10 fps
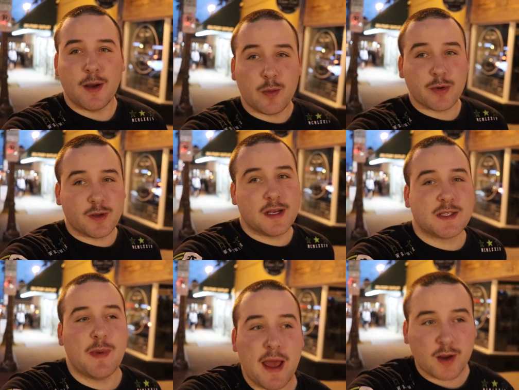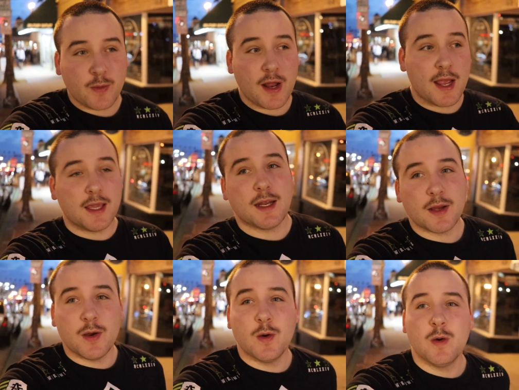I will bring you guys back when I get
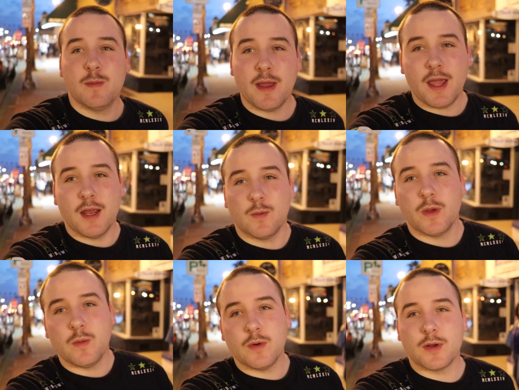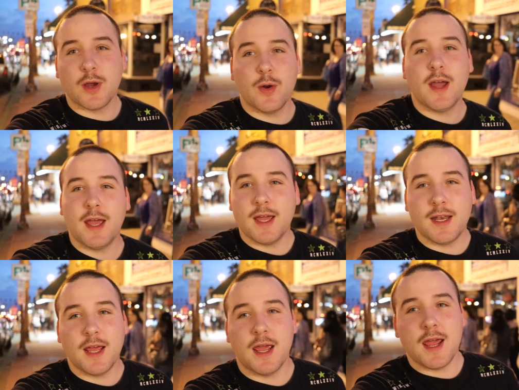home, and we will go
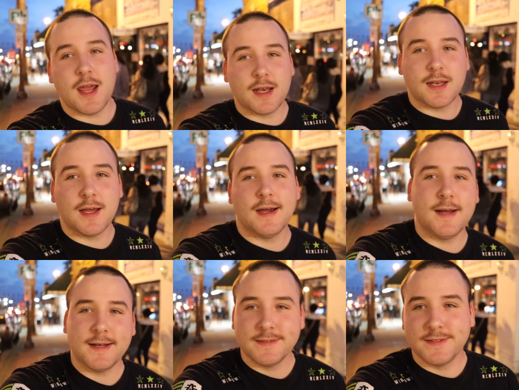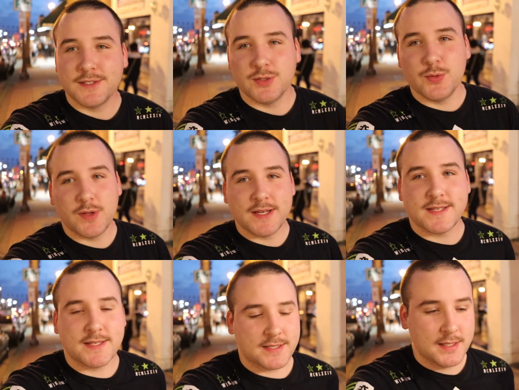ahead and uh, do
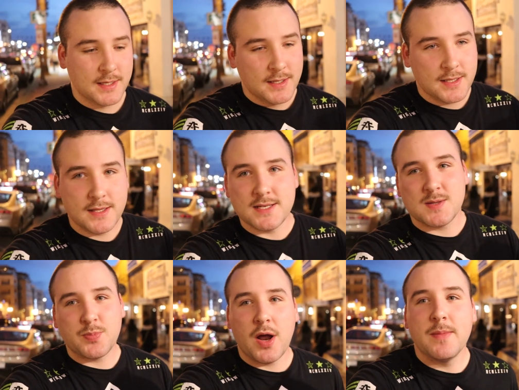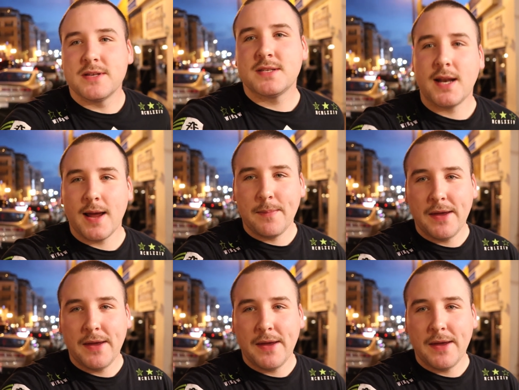this, this promise that I